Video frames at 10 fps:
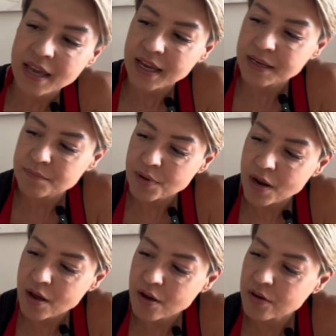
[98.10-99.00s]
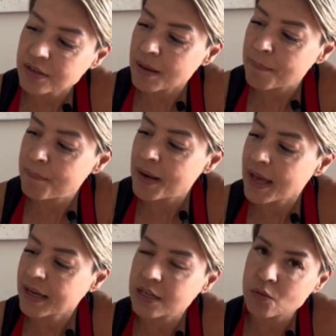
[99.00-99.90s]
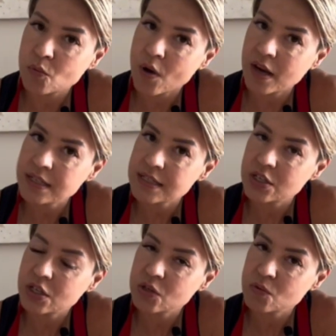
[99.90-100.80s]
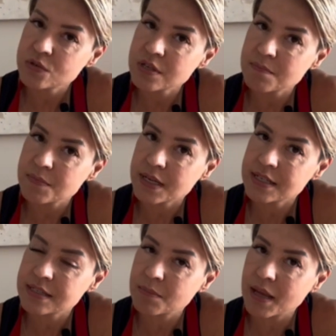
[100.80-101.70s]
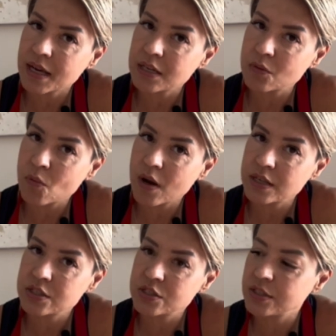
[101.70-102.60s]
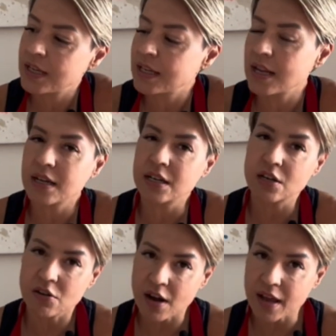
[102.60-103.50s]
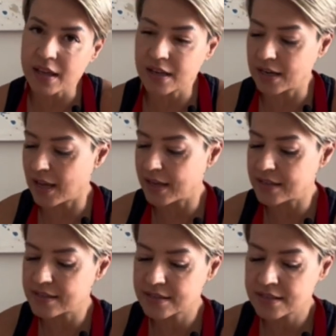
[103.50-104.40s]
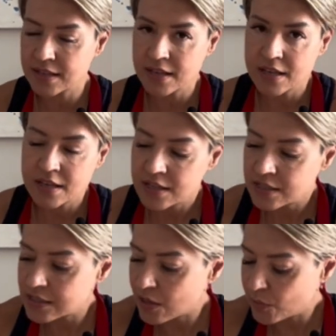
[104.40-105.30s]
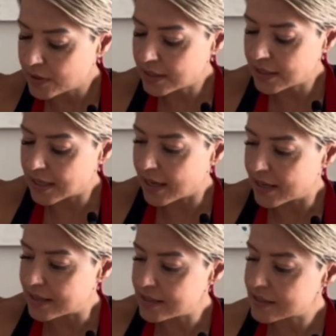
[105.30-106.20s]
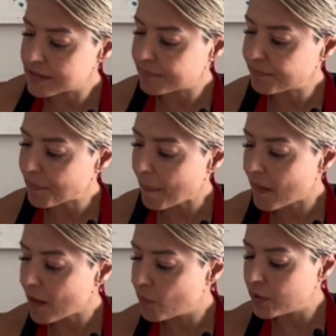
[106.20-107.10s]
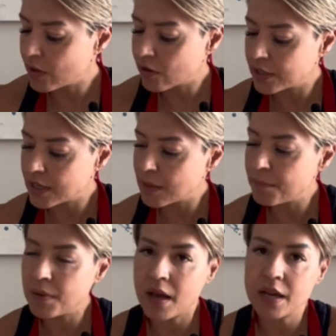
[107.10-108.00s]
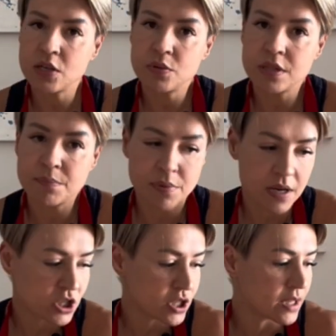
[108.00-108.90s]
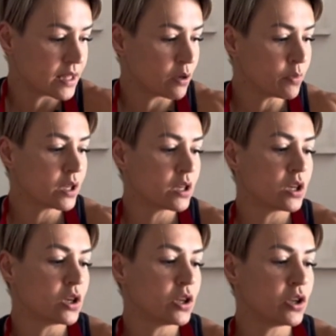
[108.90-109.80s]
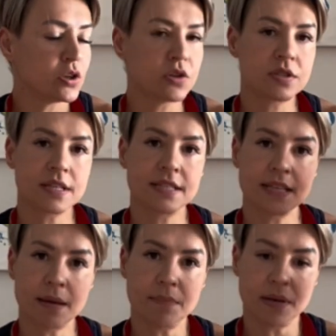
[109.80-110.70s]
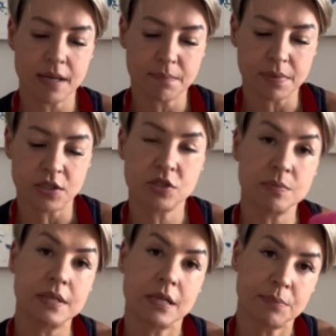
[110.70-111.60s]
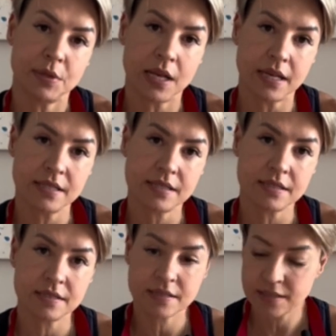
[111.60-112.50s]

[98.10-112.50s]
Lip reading: in brown, a black and a white, and you can also mix the black and the white to get like a grey glaze. So with the glaze, we are going to apply it with a brush, and then we're going to use a damp lappy to manipulate it